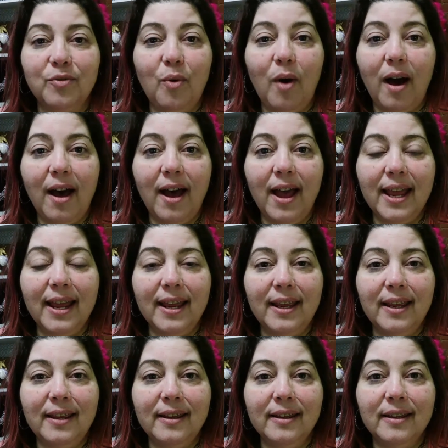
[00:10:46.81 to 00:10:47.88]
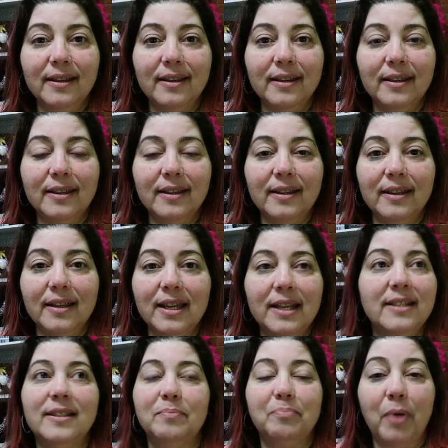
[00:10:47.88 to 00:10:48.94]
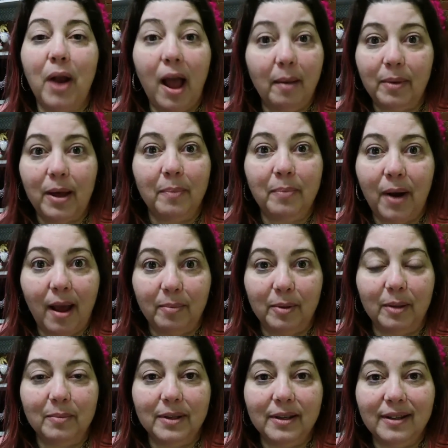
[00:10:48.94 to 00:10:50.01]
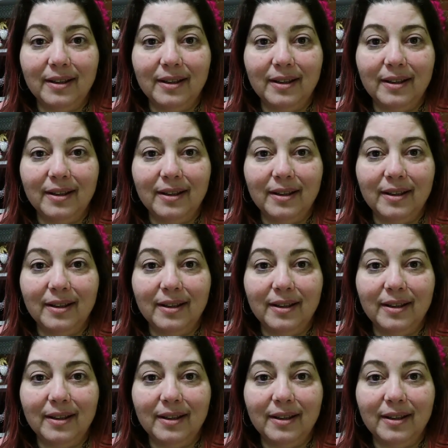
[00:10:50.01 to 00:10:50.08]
why it's a problem.